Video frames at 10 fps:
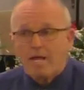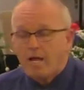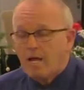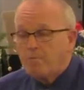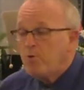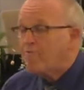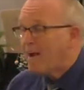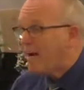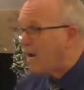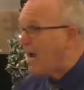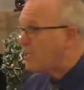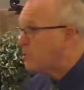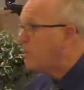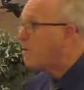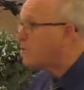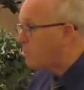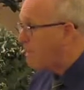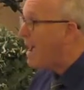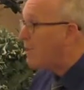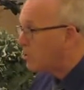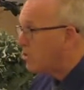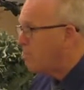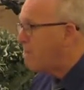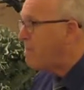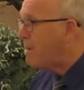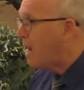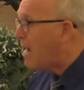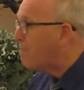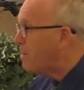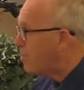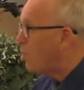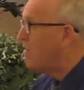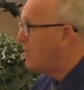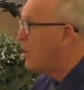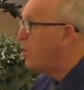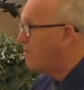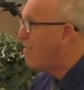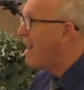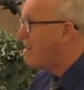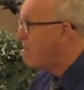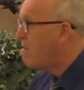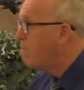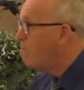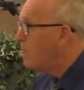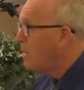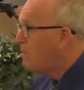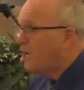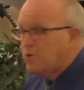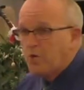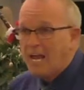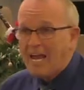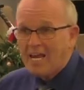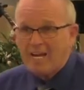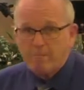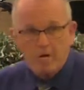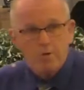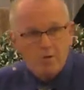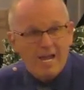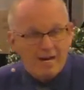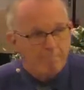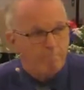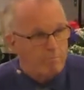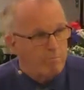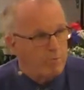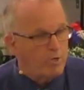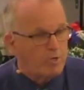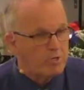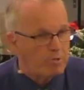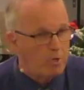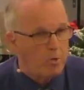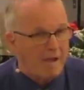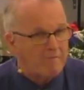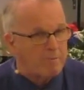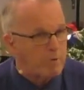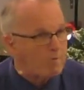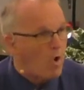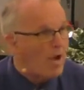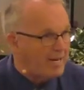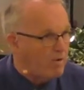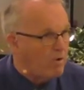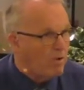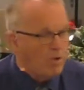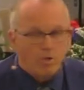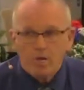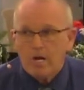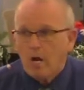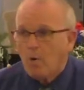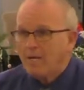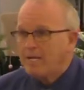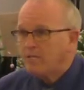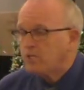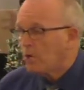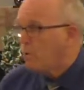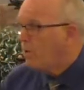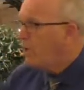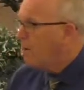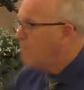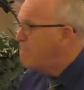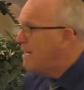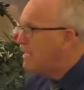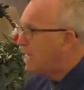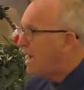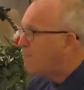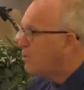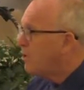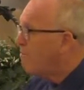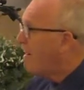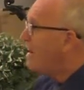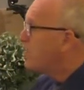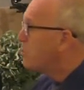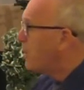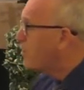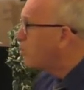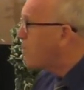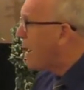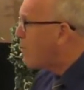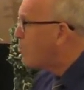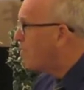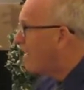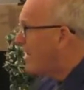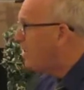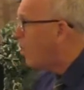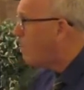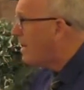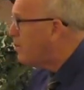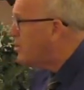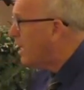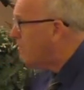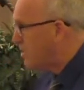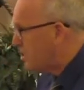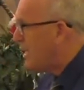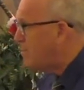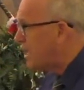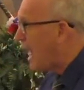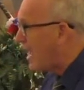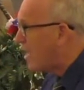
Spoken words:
you fight a lot of spiritual battles that maybe a lot of people don't even know you're fighting, because you can't let them know. You have to move on, and so many times when you're fighting a spiritual battle, you're fighting it all by yourself, it seems like.